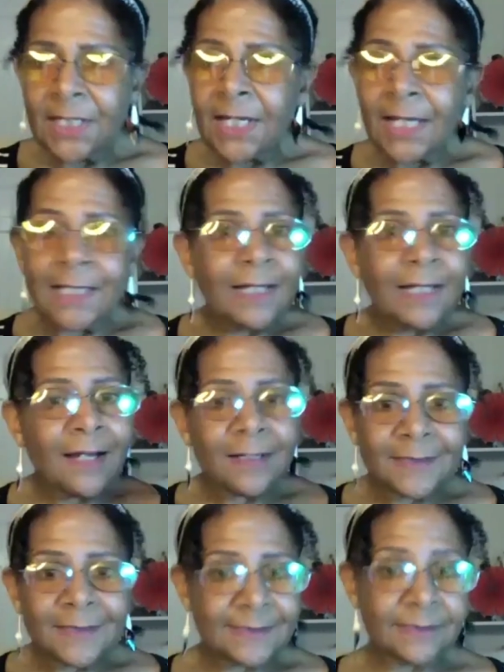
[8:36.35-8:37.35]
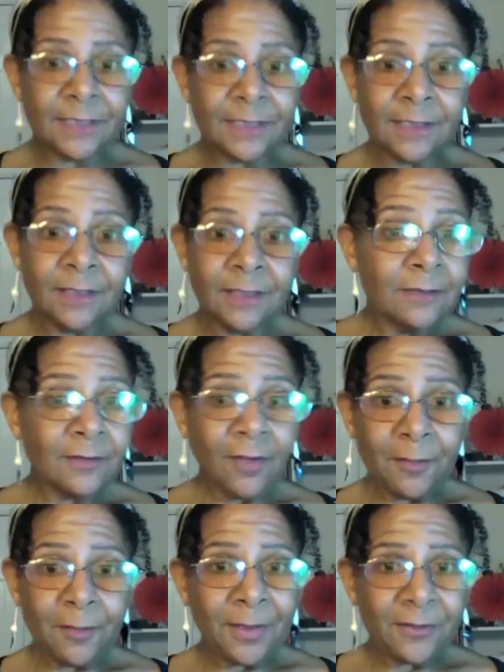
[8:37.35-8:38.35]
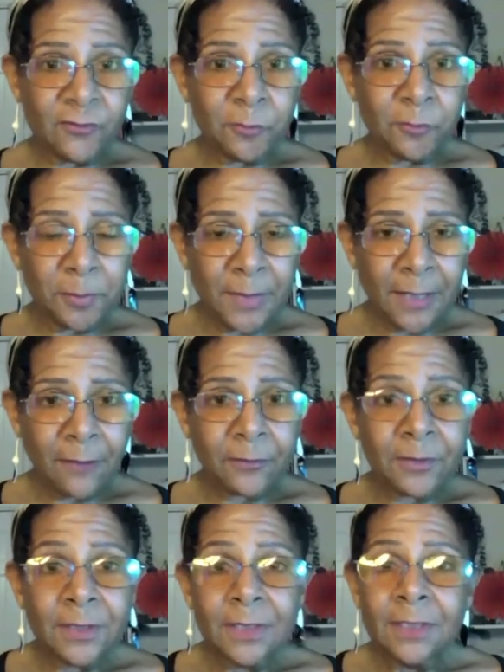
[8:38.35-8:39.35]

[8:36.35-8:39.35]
And honestly, talk about a superpower.